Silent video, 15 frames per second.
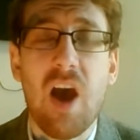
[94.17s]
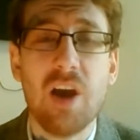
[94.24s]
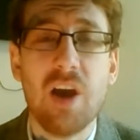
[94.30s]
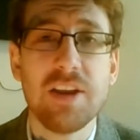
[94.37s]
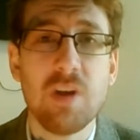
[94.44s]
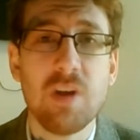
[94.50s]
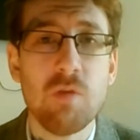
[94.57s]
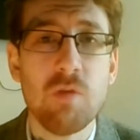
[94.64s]

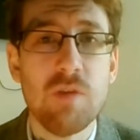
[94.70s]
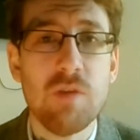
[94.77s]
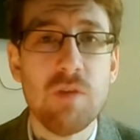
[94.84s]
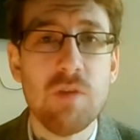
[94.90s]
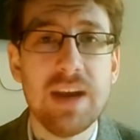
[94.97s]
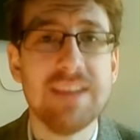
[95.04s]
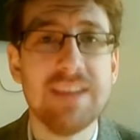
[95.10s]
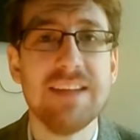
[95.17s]
I don't
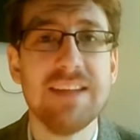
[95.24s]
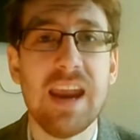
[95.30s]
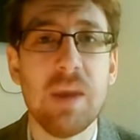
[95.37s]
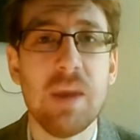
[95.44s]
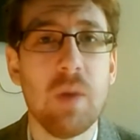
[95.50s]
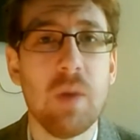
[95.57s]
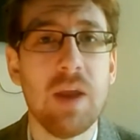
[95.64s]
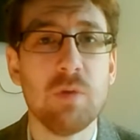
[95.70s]
really see
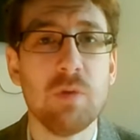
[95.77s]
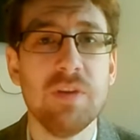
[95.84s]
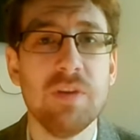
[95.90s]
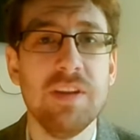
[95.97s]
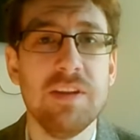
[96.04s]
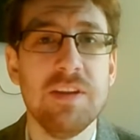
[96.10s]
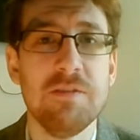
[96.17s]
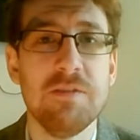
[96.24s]
anyone else
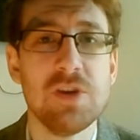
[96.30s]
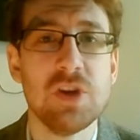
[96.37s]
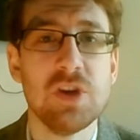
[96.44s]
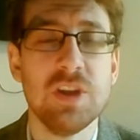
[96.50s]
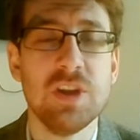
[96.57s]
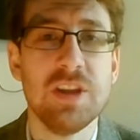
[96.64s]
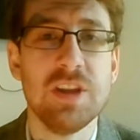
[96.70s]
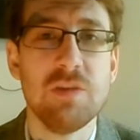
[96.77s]
in the
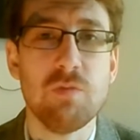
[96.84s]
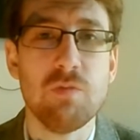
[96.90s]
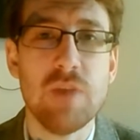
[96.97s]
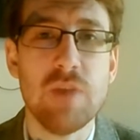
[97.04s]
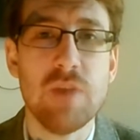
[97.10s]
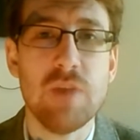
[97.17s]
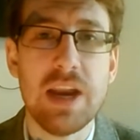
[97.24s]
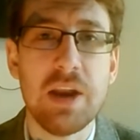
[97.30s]
division that's
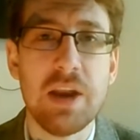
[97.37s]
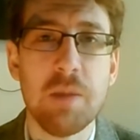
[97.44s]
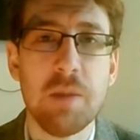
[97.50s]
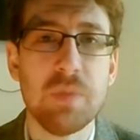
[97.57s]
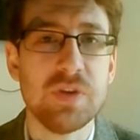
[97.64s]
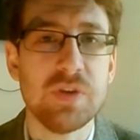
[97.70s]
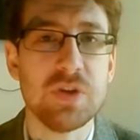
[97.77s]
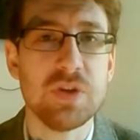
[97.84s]
really in a
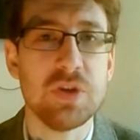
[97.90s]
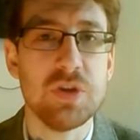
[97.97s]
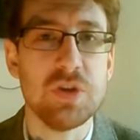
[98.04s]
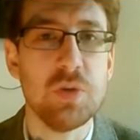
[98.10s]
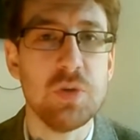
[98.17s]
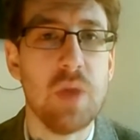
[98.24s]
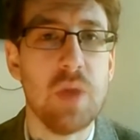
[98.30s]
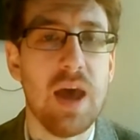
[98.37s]
position to
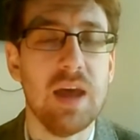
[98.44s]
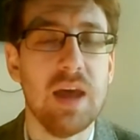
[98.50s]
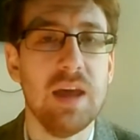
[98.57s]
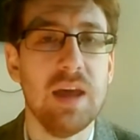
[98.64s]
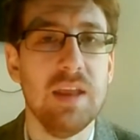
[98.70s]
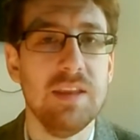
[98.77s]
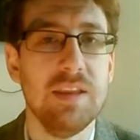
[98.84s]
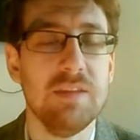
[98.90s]
do that
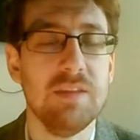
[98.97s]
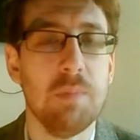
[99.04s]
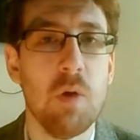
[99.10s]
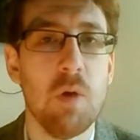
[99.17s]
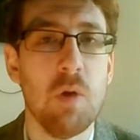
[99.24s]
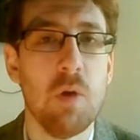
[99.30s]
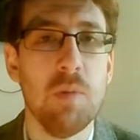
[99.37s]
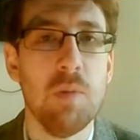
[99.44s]
at this
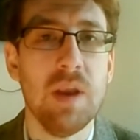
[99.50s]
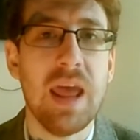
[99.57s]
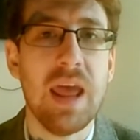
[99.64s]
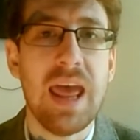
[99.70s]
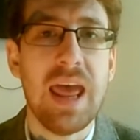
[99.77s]
moment.